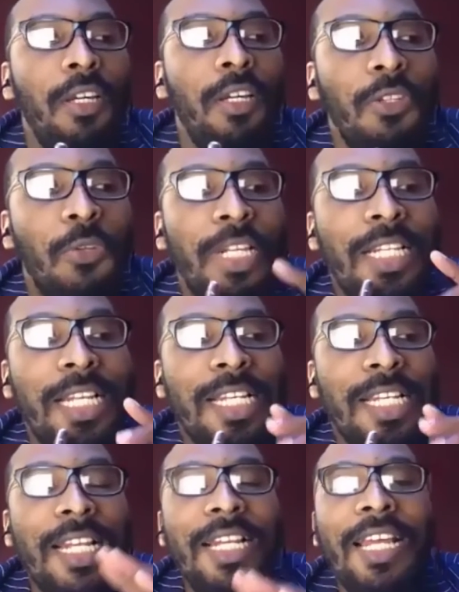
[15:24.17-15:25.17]

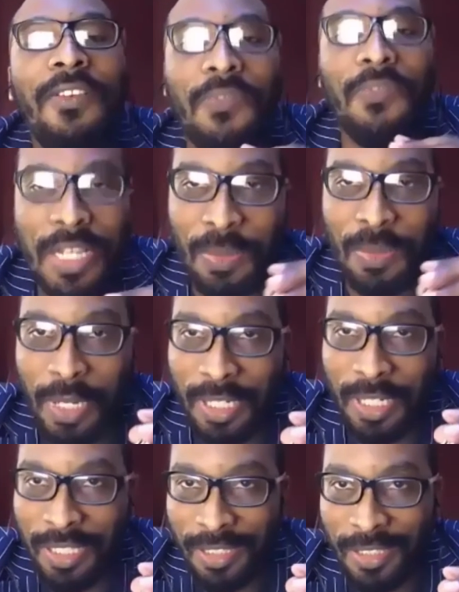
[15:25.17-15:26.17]
there's a certain
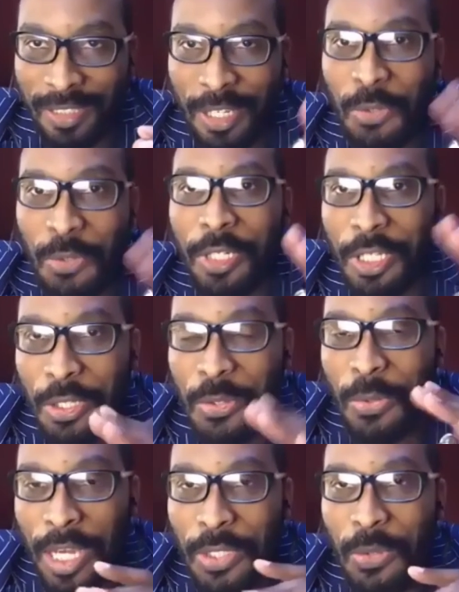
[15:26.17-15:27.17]
investment that you need
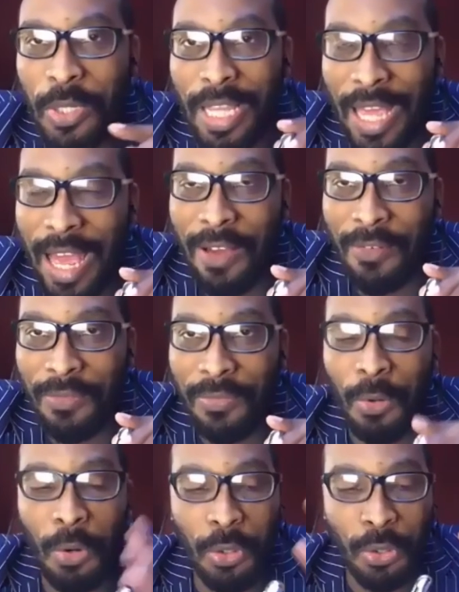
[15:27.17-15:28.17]
to actually have
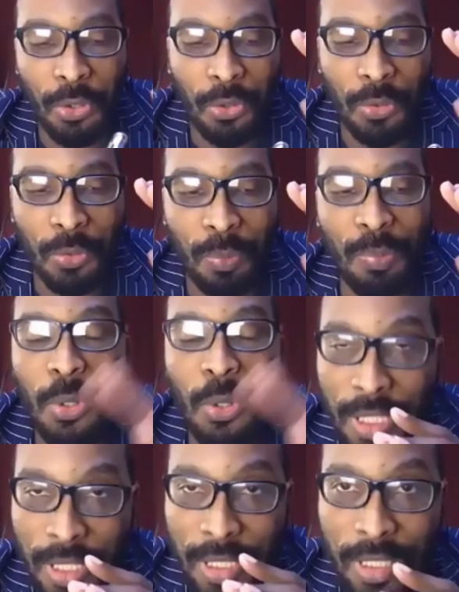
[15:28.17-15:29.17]
or
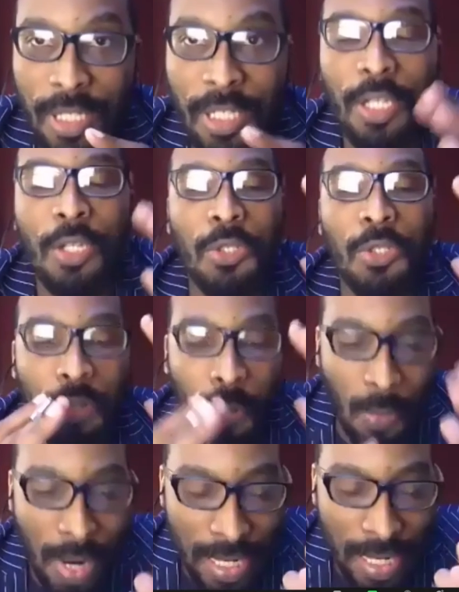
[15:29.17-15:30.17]
put
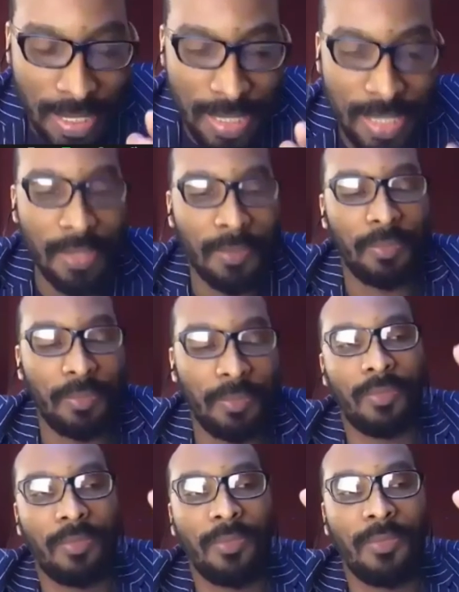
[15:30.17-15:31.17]
towards
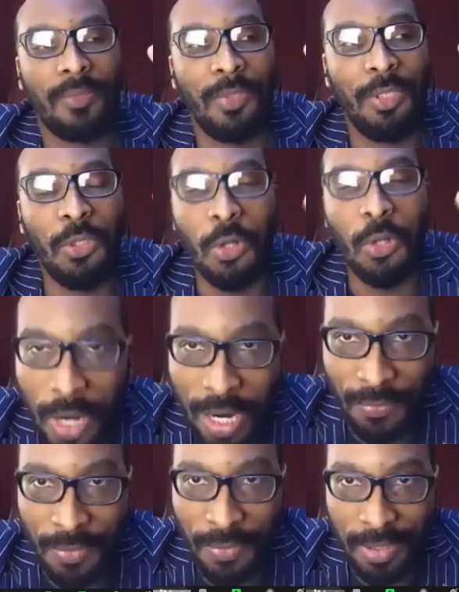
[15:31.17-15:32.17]
your
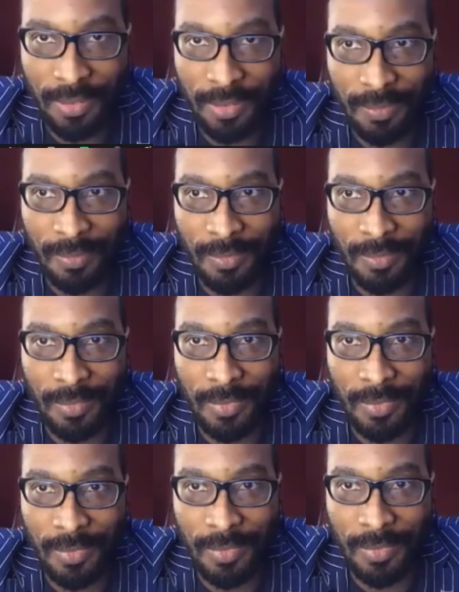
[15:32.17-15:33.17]
craft,
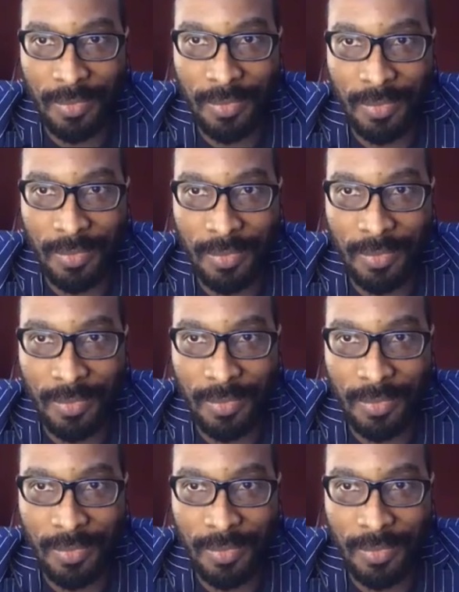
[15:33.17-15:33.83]
right?